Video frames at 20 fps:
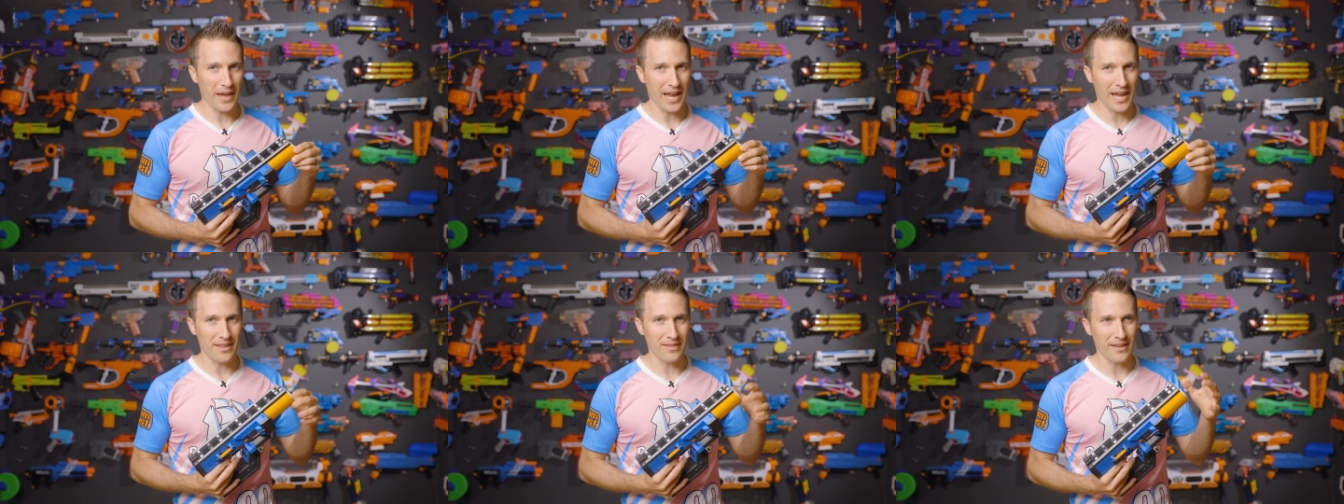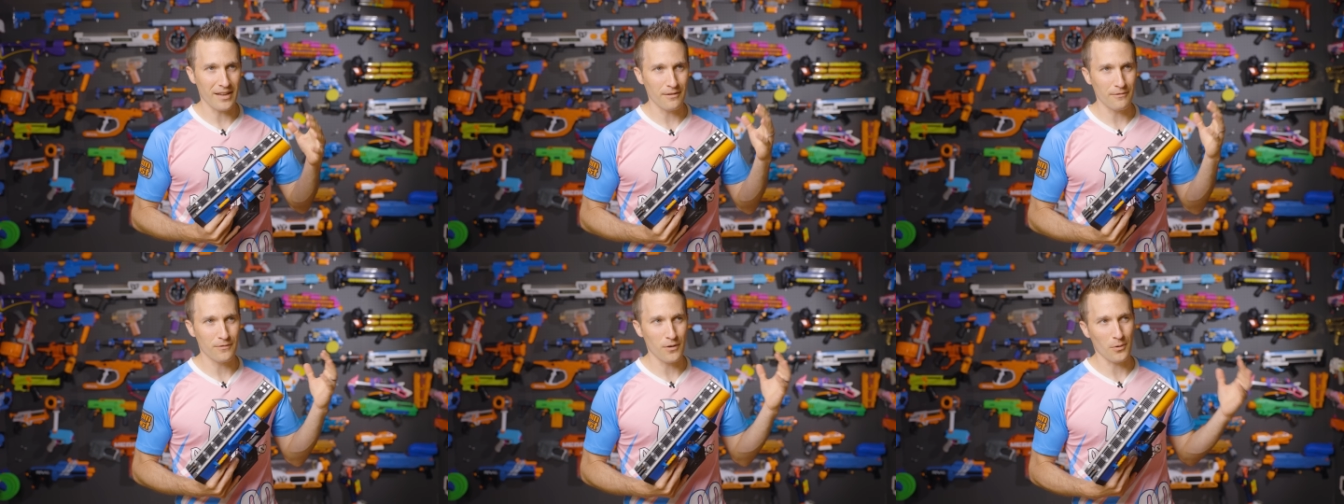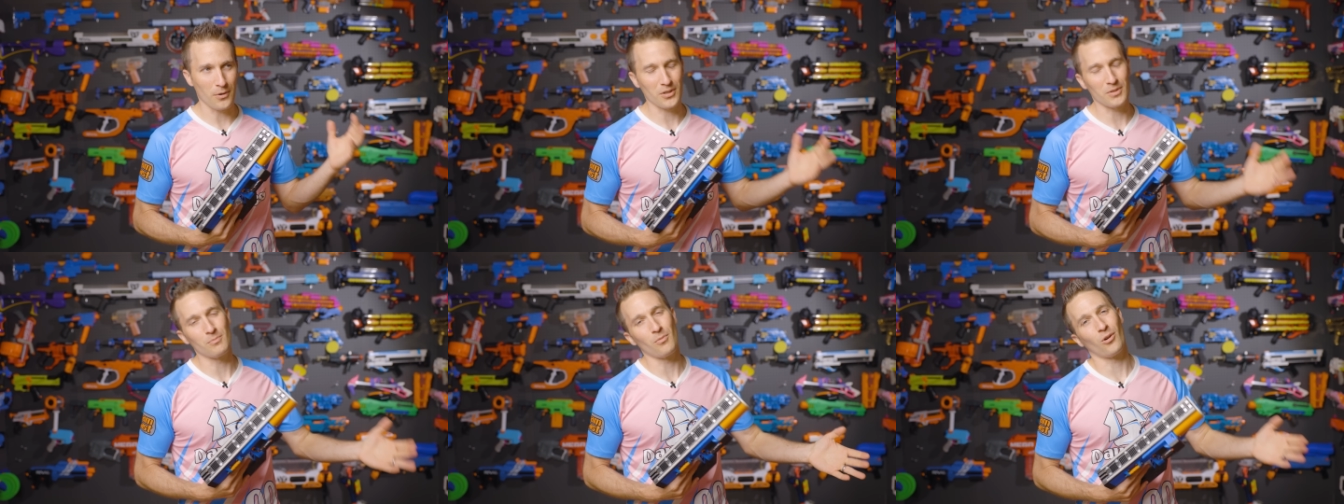and then
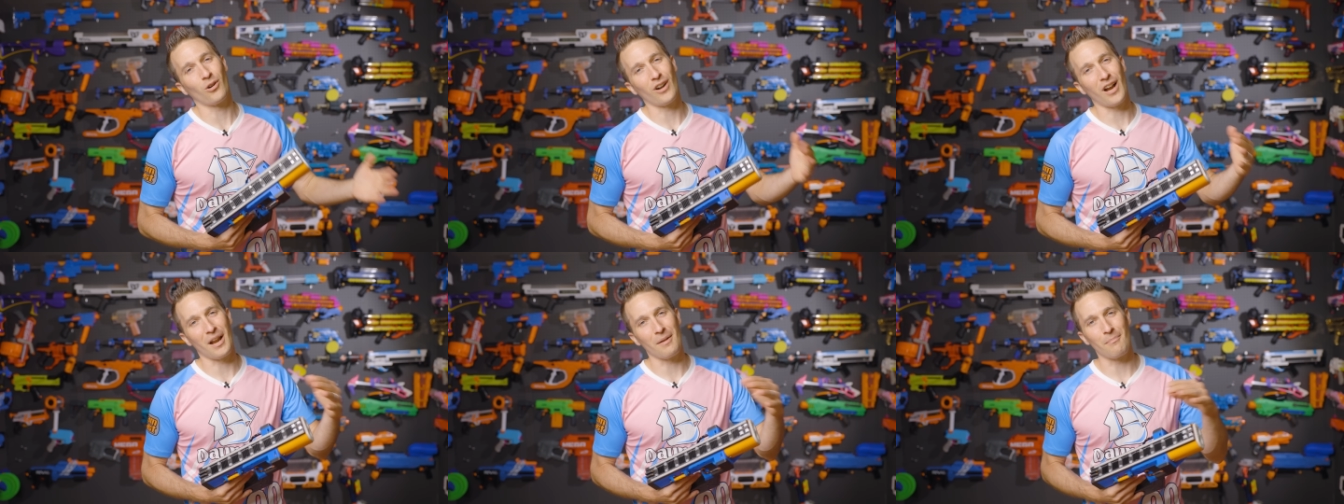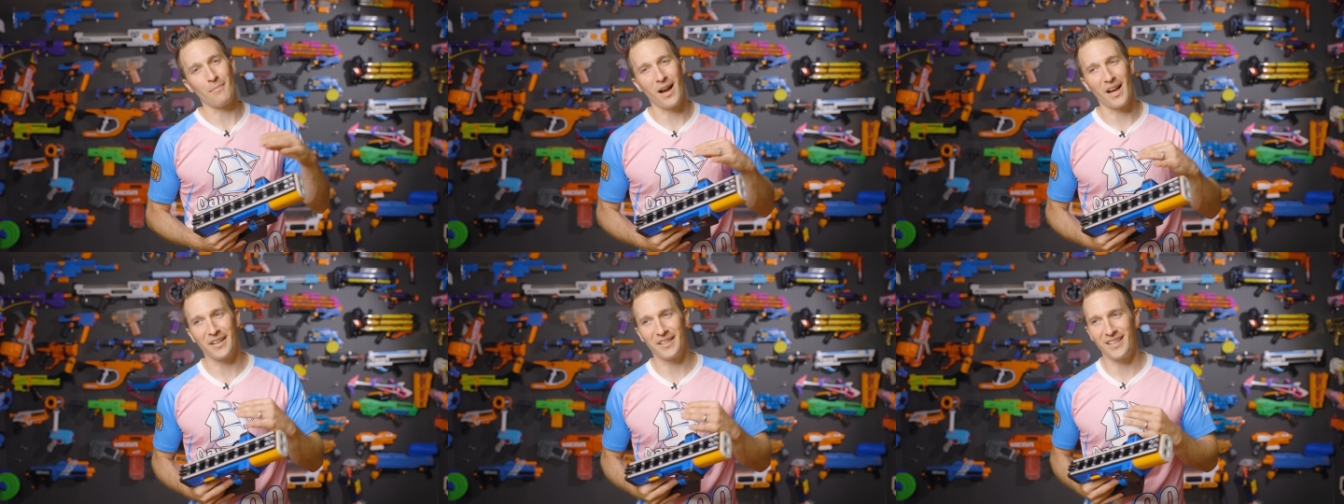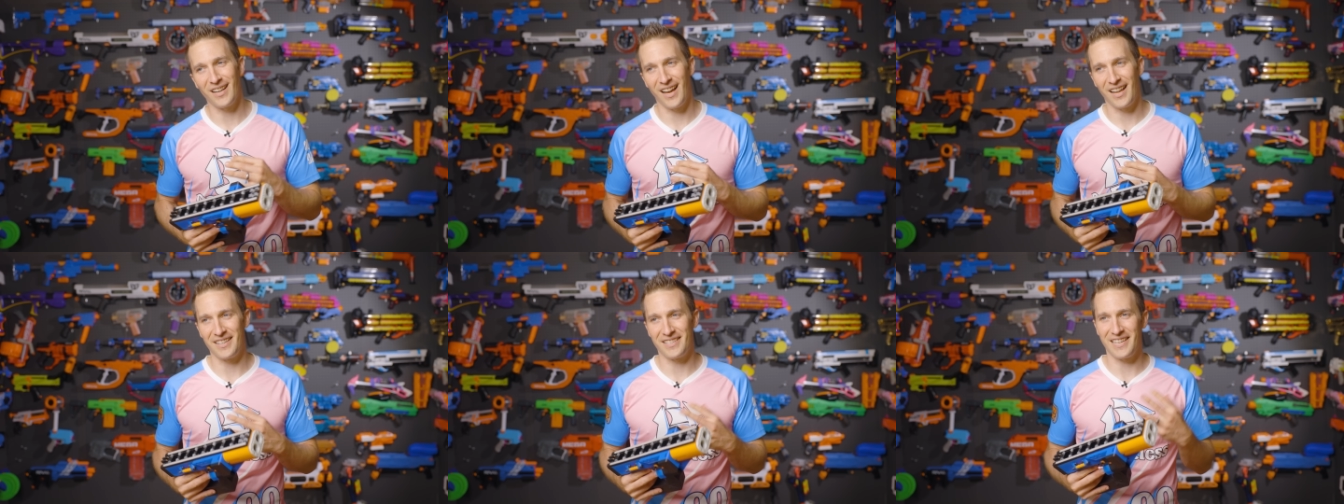focus more on mod
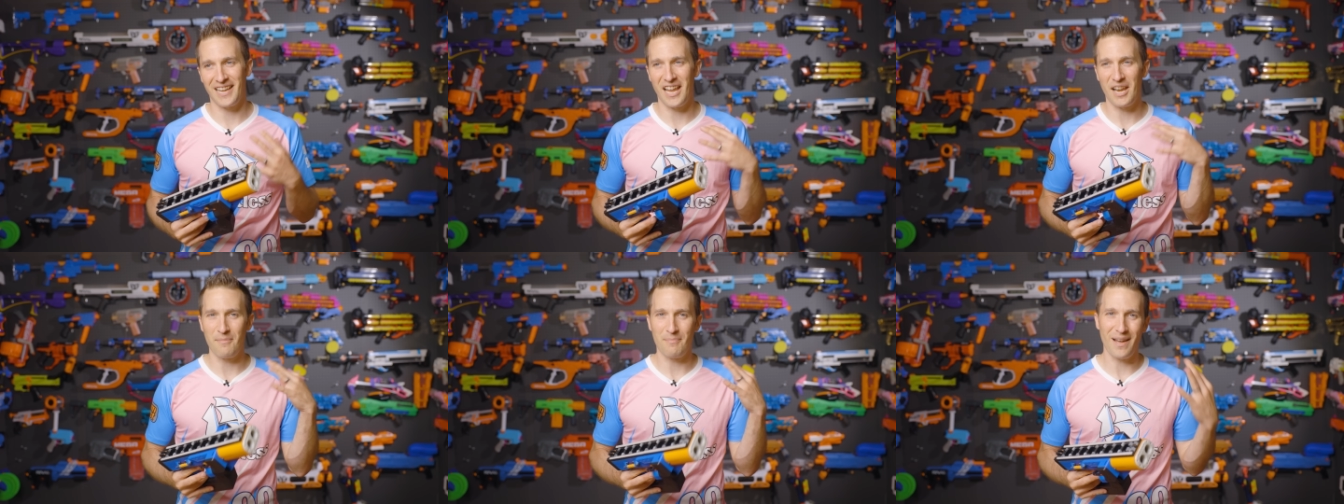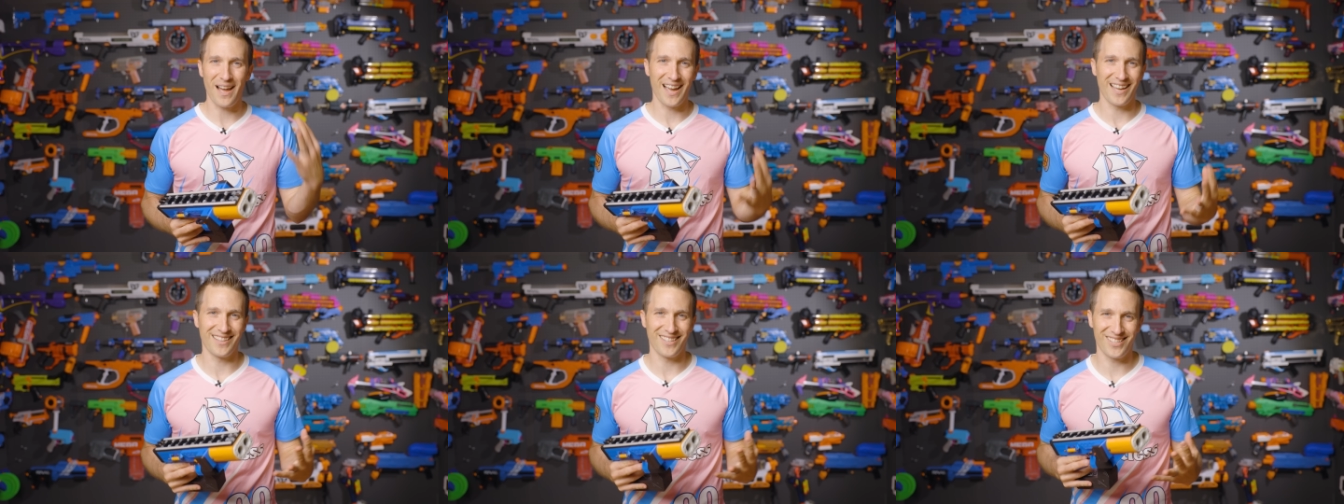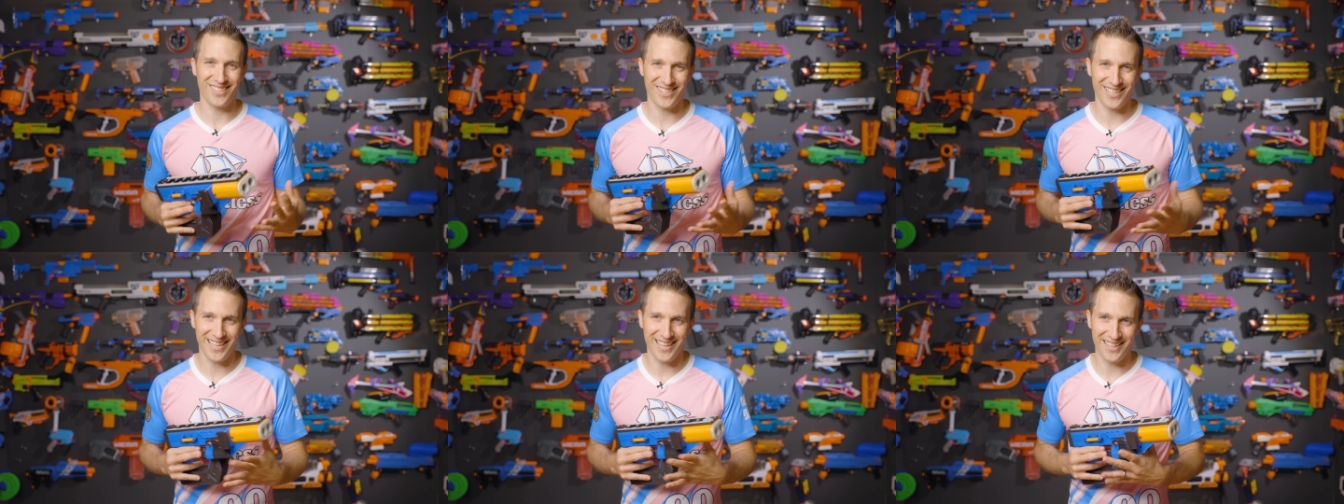content, behind the
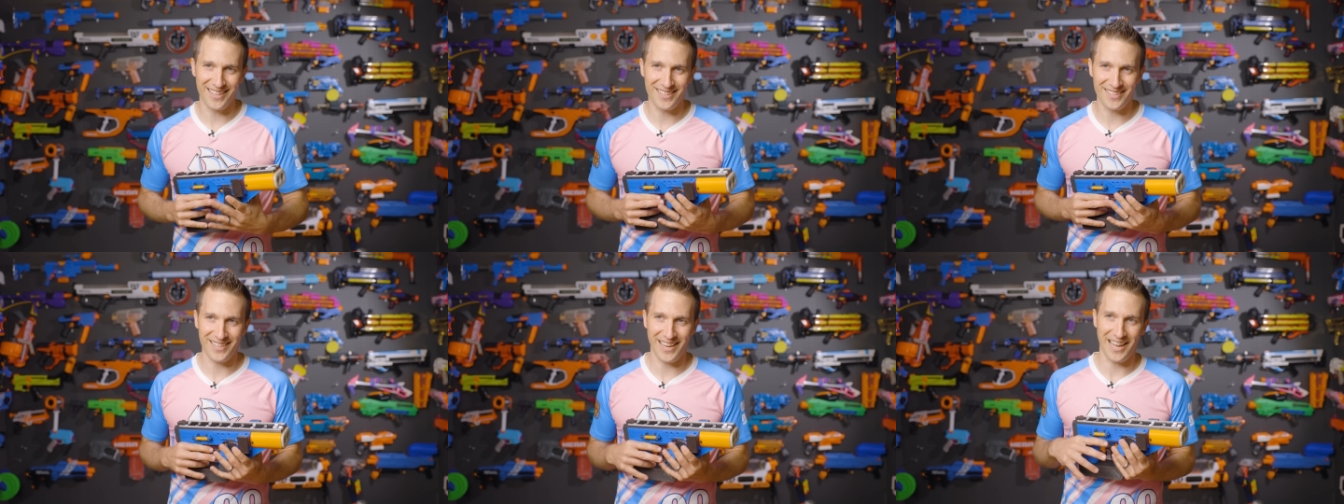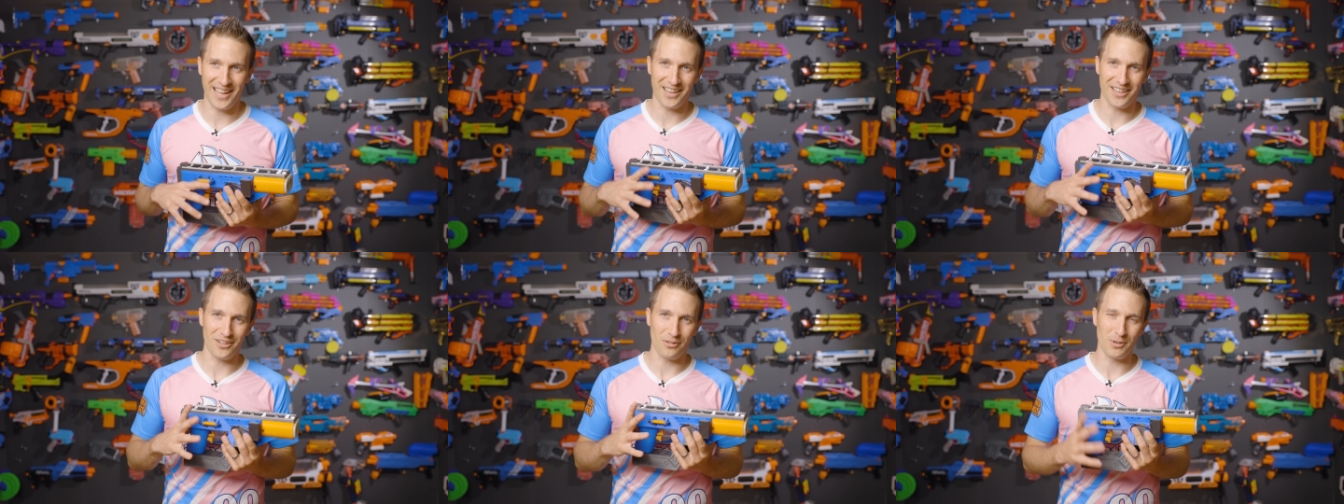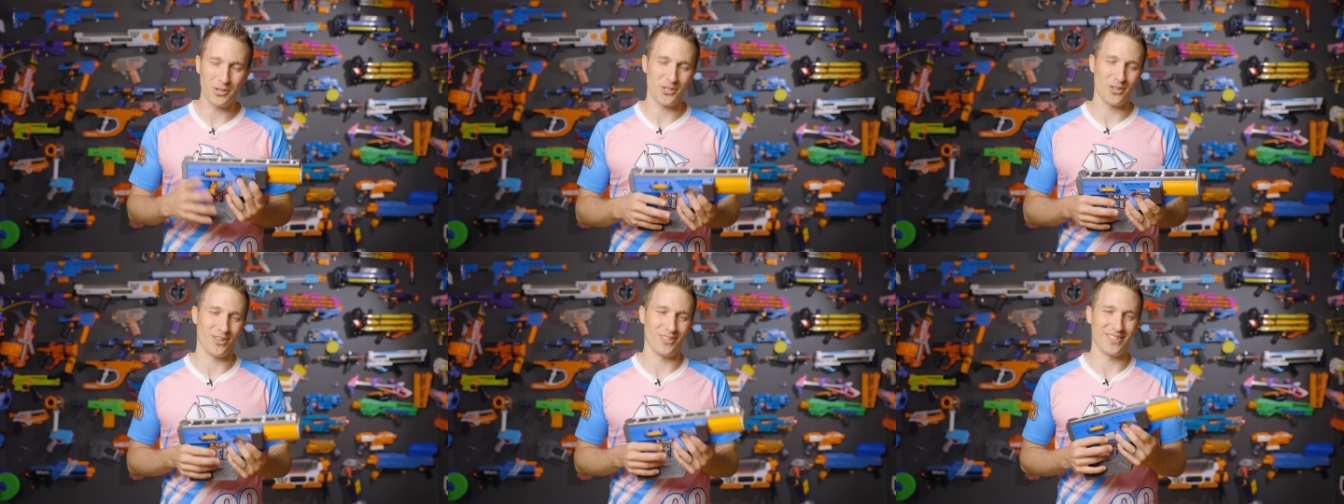scenes, and
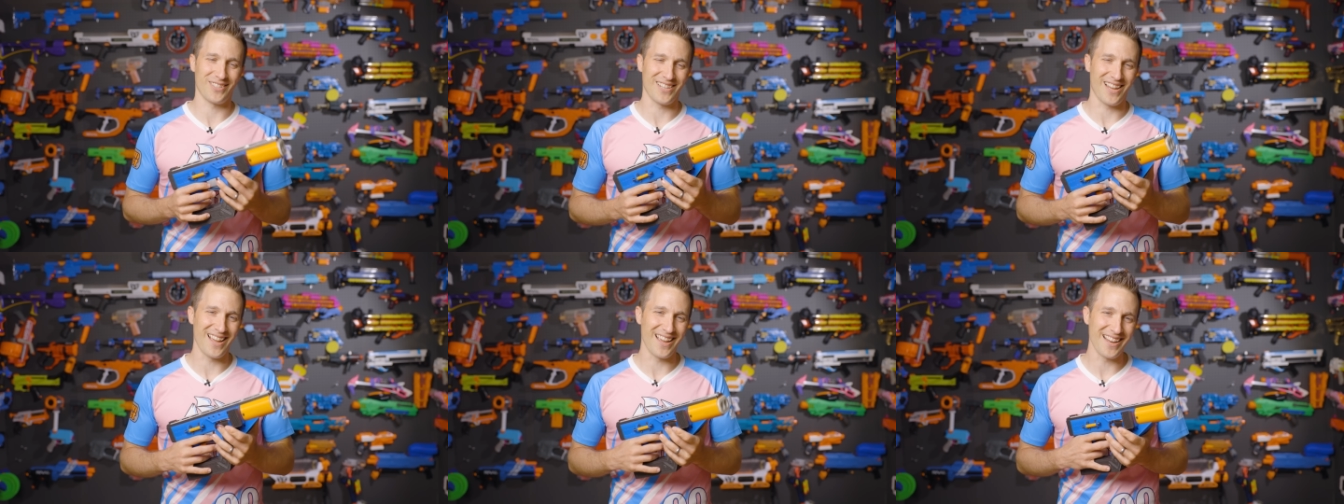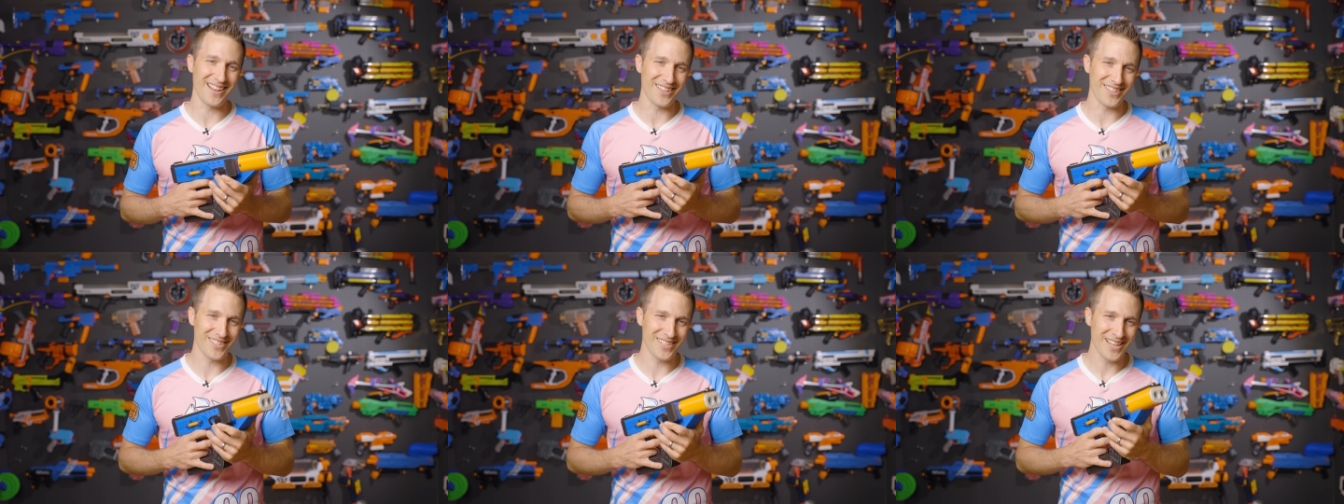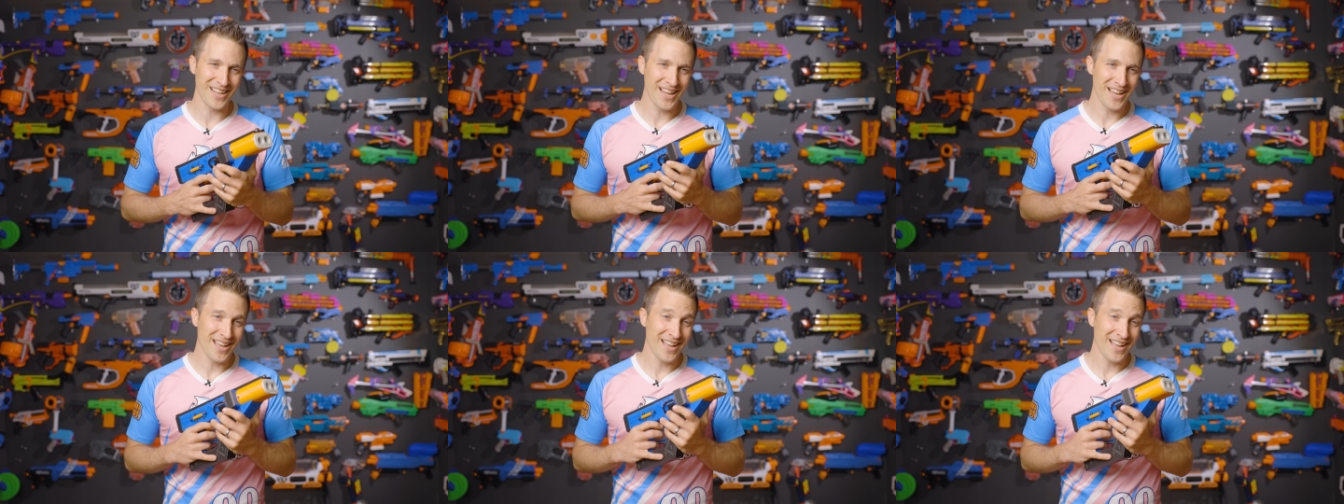original designs.